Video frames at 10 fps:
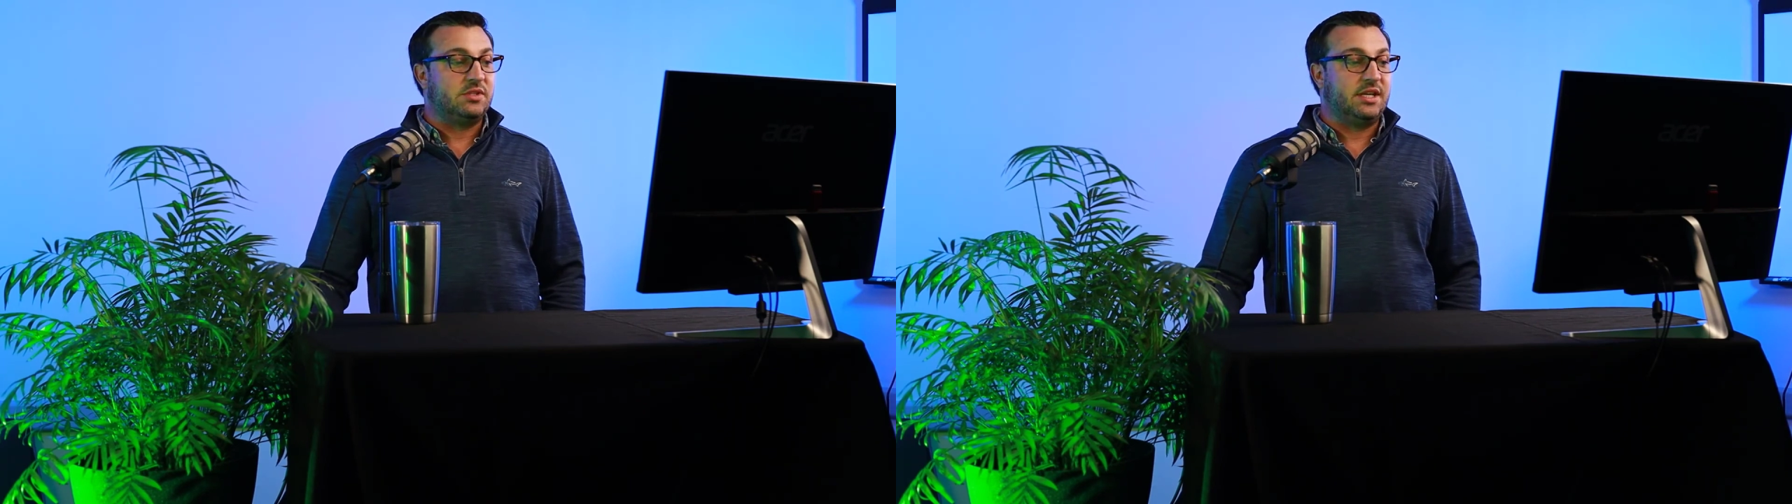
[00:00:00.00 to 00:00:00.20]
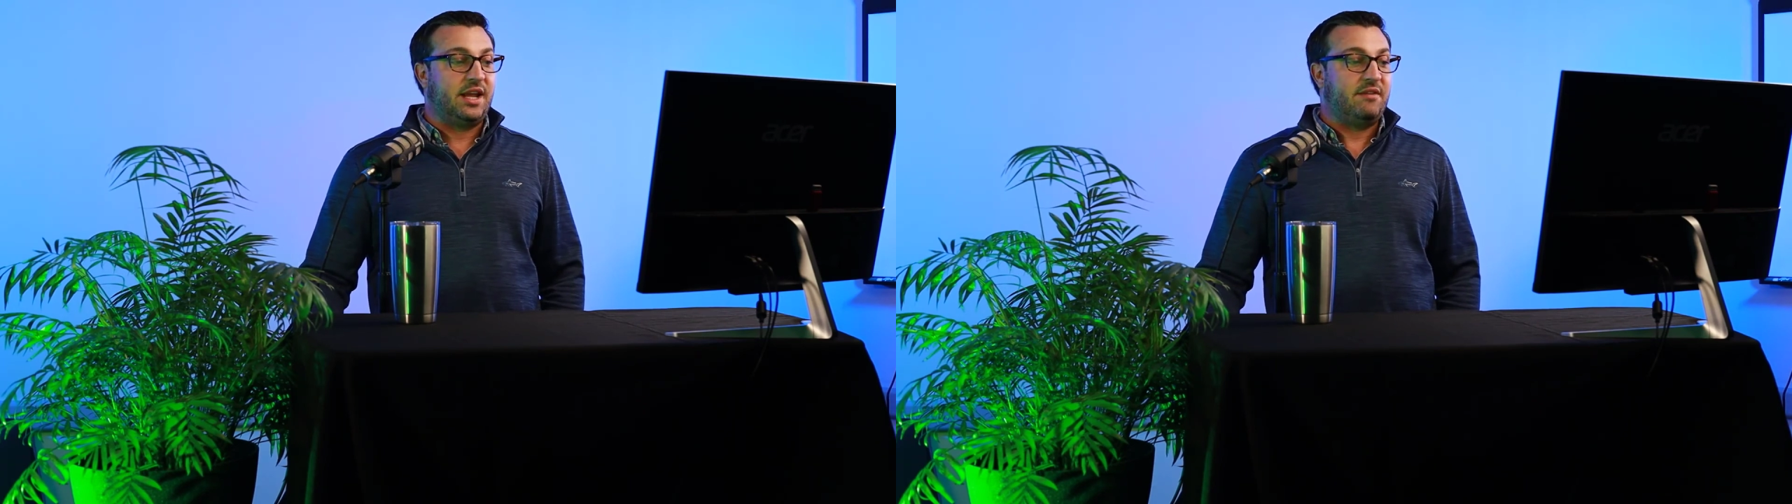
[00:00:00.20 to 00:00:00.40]

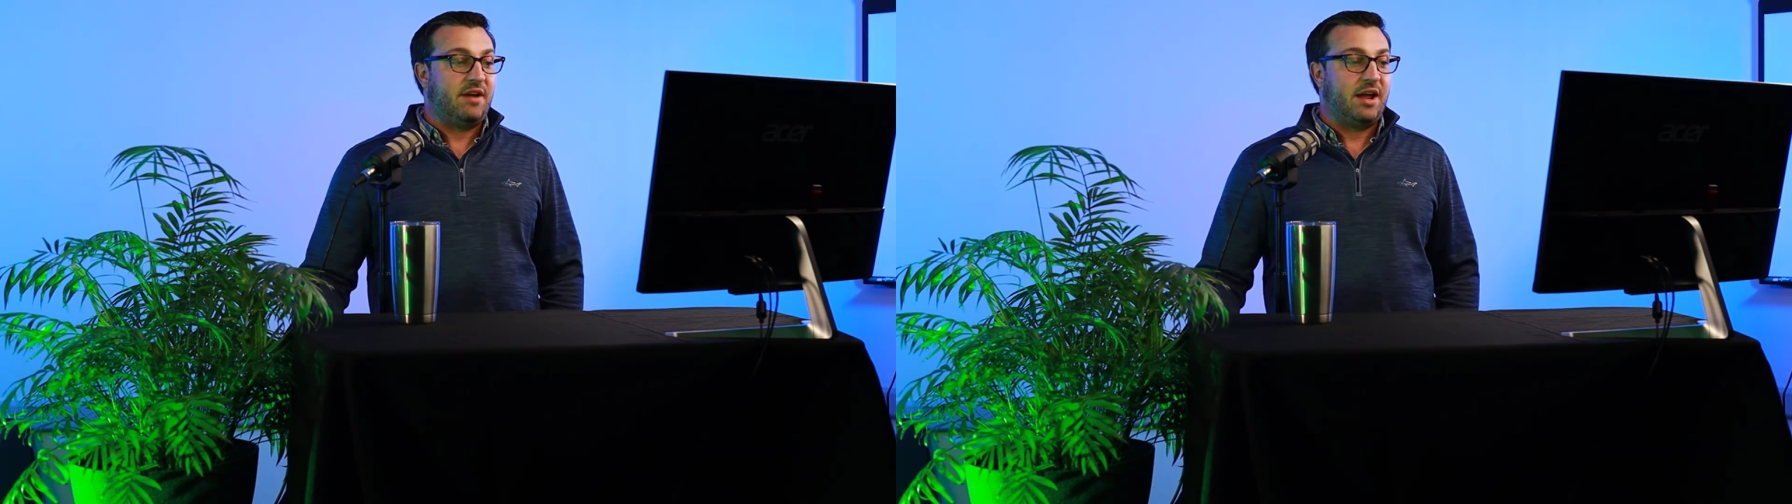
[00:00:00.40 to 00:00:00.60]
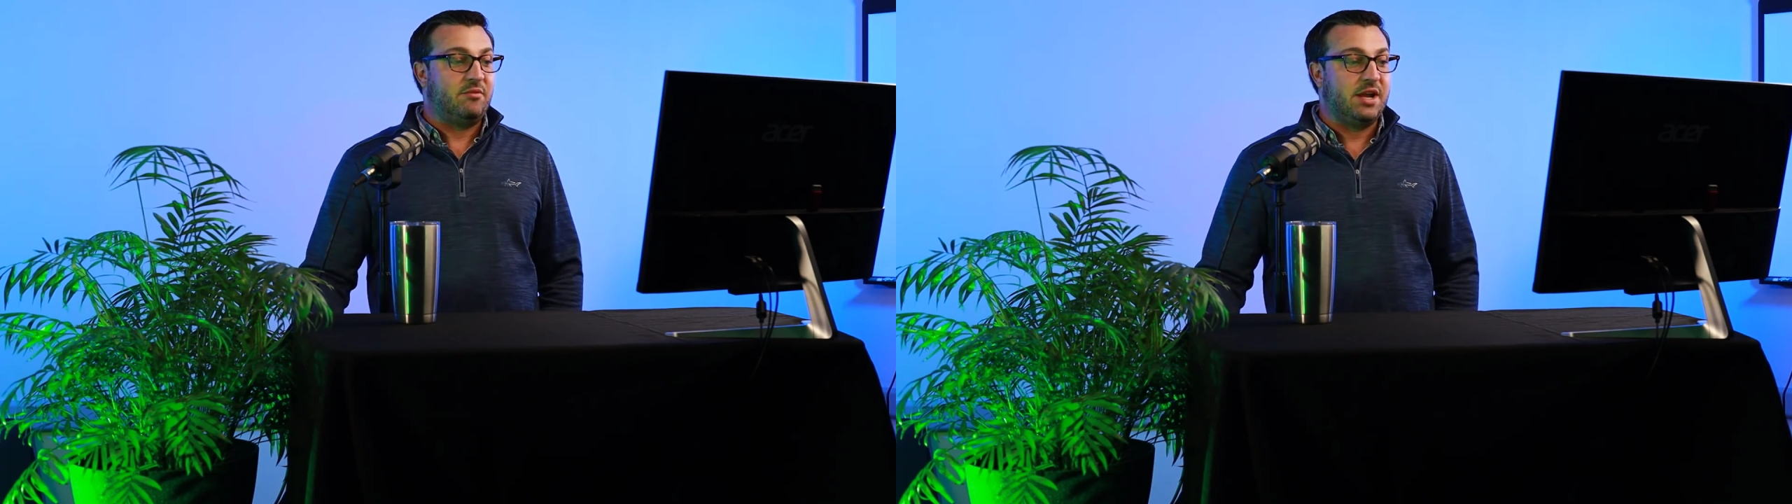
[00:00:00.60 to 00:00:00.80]
can have
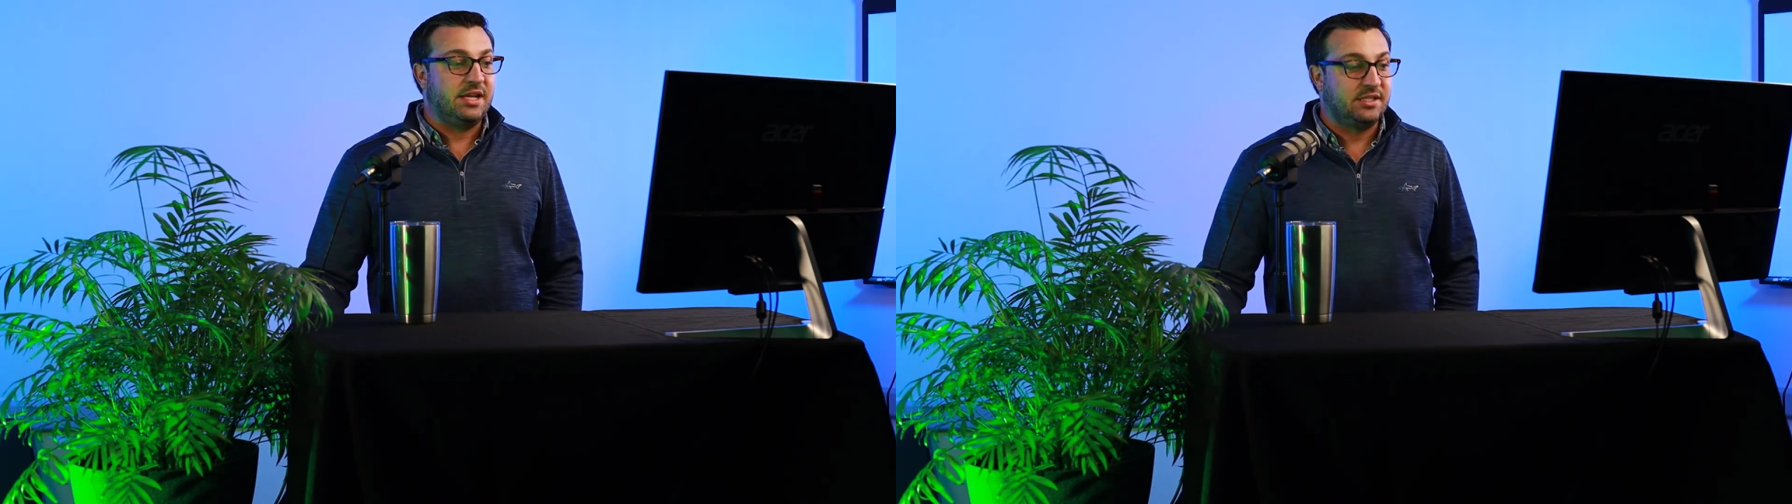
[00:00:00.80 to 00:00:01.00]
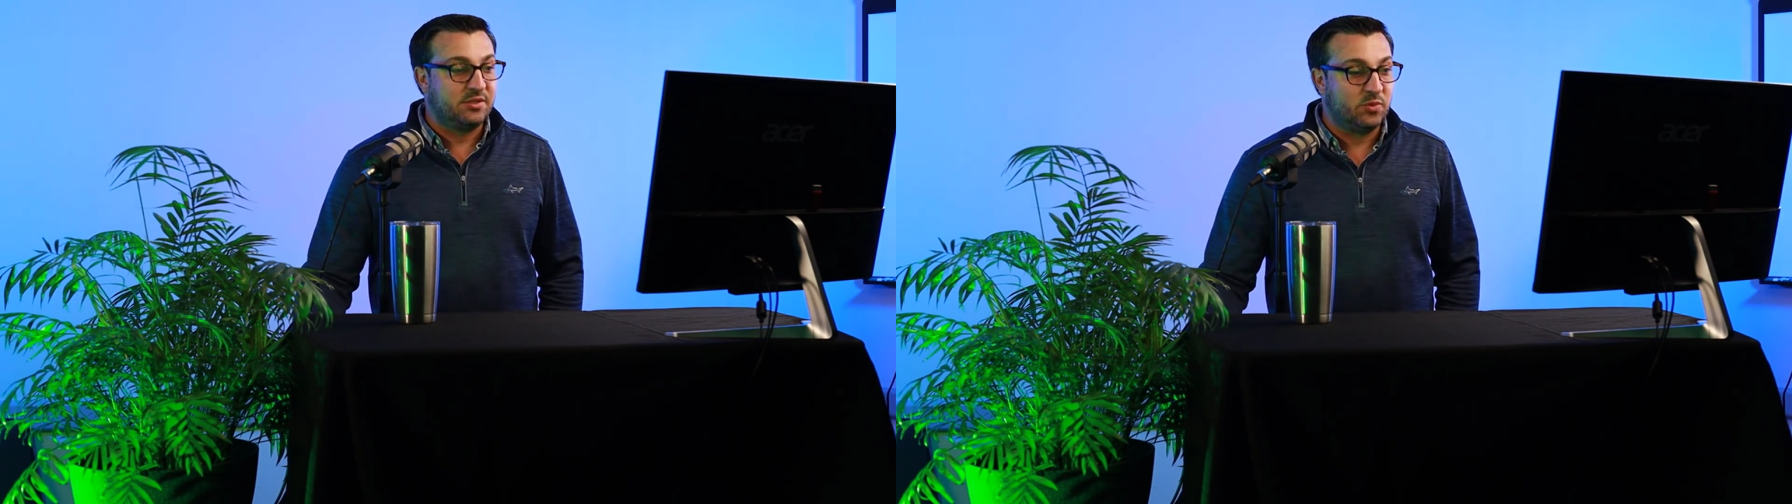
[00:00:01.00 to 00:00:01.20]
high
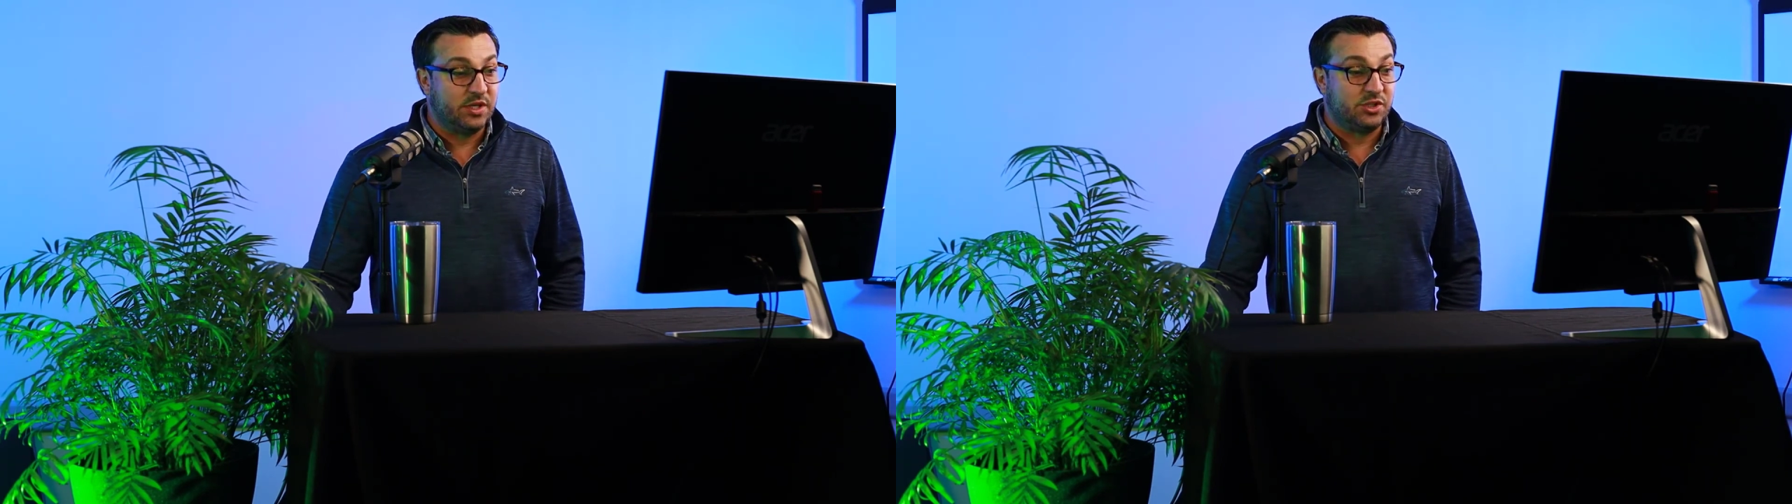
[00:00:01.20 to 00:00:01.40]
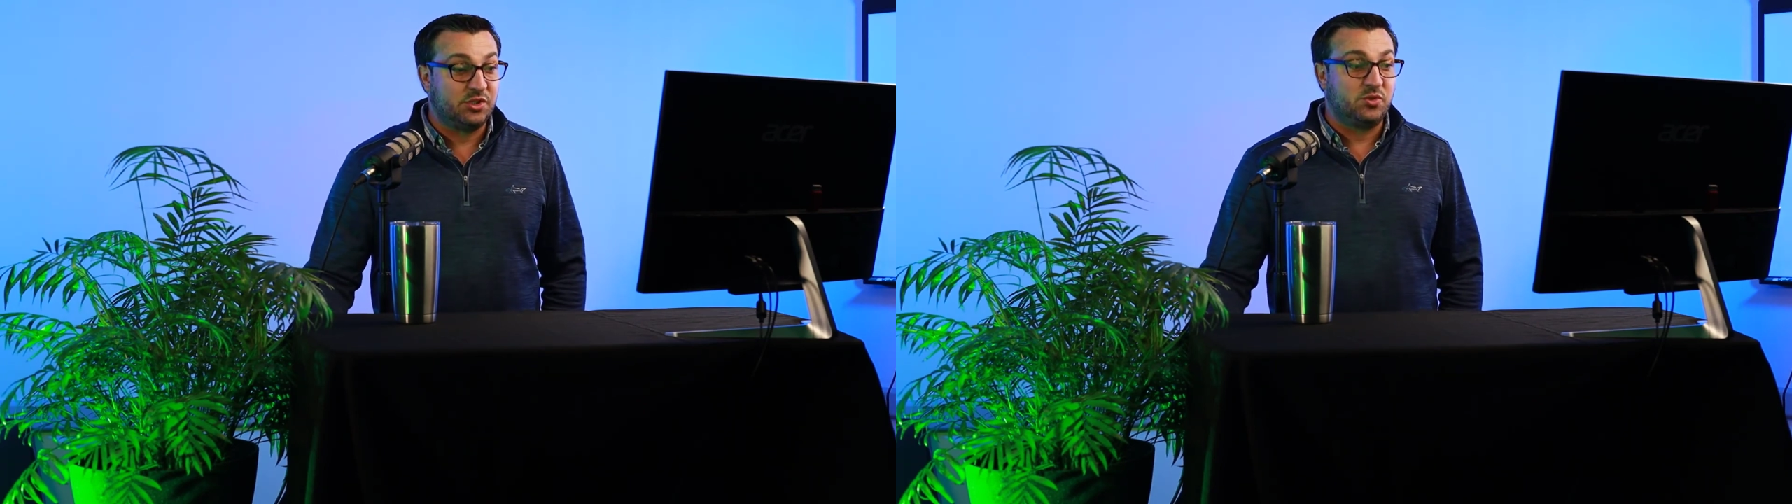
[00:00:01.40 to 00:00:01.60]
rates,
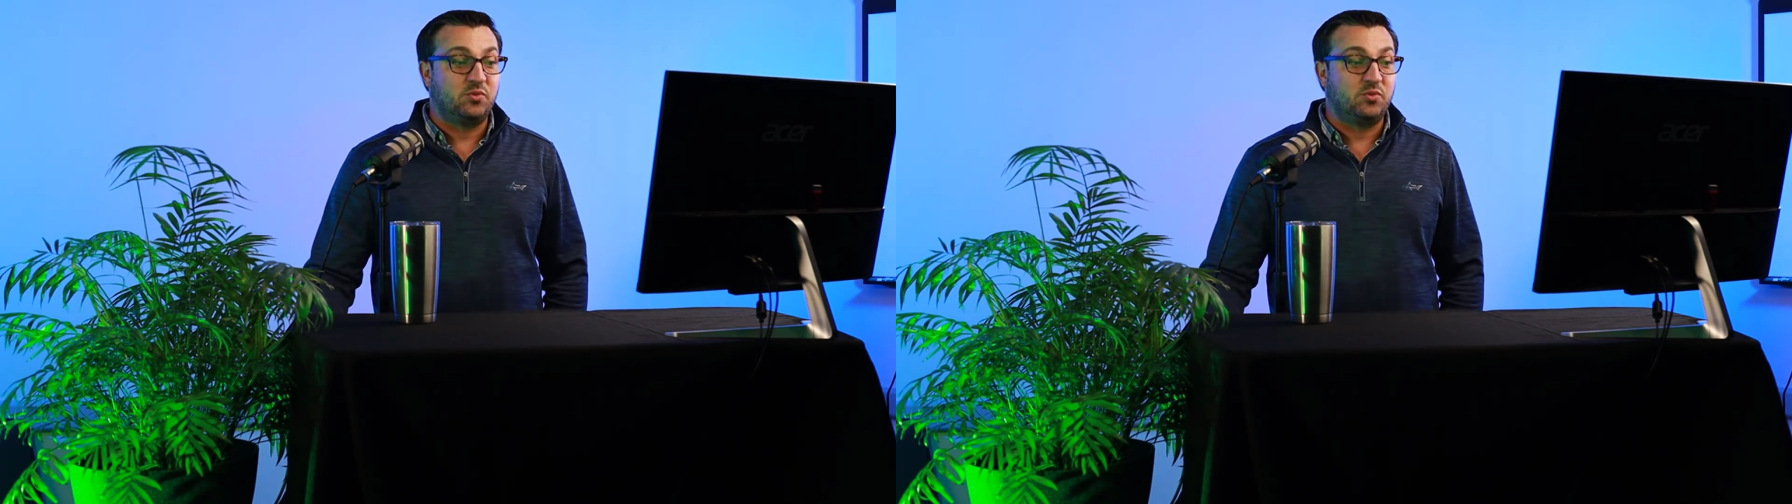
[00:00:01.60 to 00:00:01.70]
which